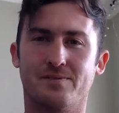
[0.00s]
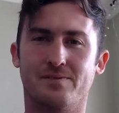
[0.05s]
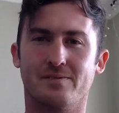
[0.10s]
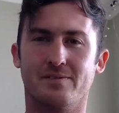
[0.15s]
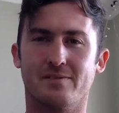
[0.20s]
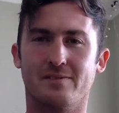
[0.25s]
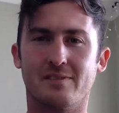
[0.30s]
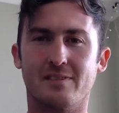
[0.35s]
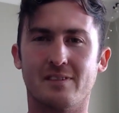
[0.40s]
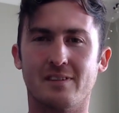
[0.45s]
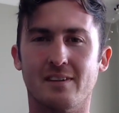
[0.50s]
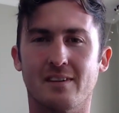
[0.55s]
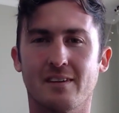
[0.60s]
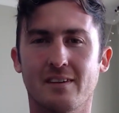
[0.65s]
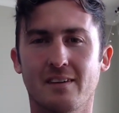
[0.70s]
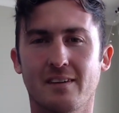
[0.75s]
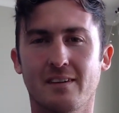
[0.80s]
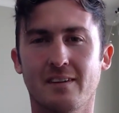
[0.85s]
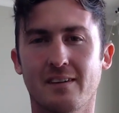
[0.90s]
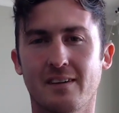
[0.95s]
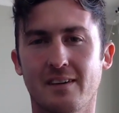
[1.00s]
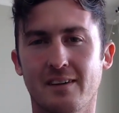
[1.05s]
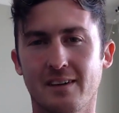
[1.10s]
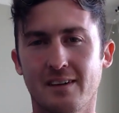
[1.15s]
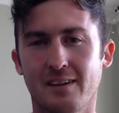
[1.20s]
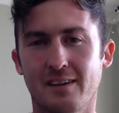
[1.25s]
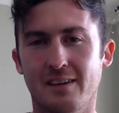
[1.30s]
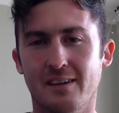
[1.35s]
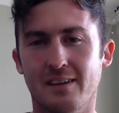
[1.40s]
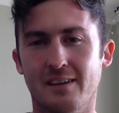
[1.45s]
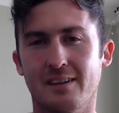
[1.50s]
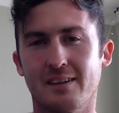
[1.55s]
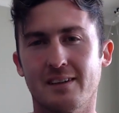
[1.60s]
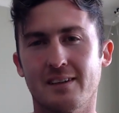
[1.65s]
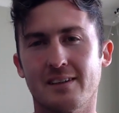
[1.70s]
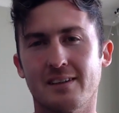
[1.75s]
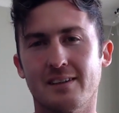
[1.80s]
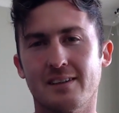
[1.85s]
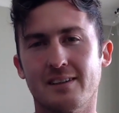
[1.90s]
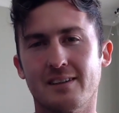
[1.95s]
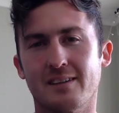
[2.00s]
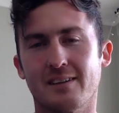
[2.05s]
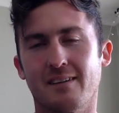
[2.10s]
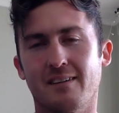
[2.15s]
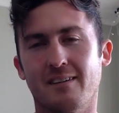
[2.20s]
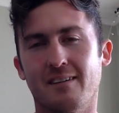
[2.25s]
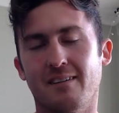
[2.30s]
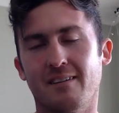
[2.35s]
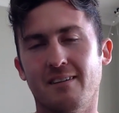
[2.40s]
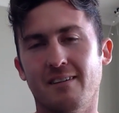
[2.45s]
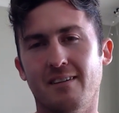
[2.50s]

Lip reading: No one is speaking in this clip.